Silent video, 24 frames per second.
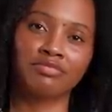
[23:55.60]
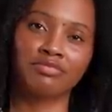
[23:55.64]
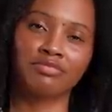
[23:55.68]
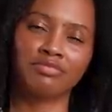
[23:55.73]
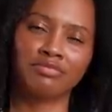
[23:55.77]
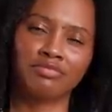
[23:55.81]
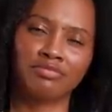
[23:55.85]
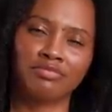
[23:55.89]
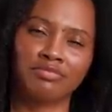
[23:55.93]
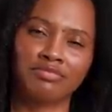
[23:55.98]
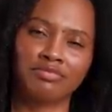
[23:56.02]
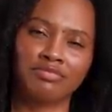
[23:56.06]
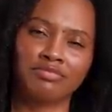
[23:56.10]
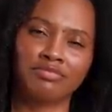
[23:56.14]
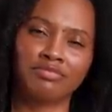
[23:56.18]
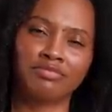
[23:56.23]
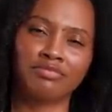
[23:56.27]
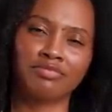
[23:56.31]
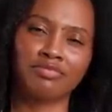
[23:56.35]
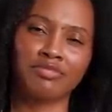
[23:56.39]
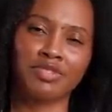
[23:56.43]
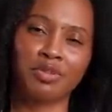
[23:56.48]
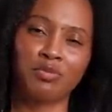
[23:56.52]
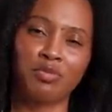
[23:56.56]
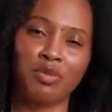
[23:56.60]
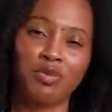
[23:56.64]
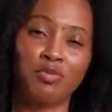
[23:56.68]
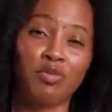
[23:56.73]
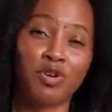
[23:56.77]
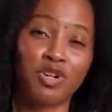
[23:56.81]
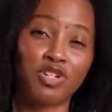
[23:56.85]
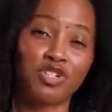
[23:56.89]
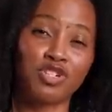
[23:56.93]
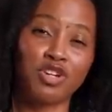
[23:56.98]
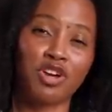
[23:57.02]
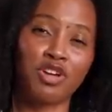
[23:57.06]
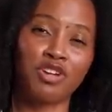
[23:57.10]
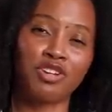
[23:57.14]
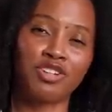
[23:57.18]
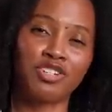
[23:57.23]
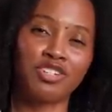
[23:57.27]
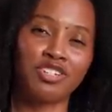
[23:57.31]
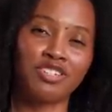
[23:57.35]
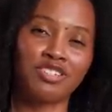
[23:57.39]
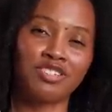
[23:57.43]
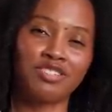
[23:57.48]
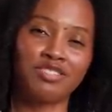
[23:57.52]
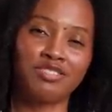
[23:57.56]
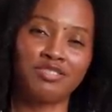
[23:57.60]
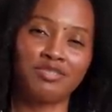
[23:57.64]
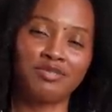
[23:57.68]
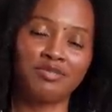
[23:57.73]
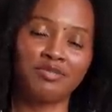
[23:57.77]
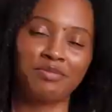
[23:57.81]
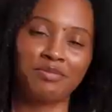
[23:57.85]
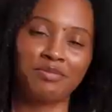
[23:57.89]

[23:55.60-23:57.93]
Mm. We want y'all to just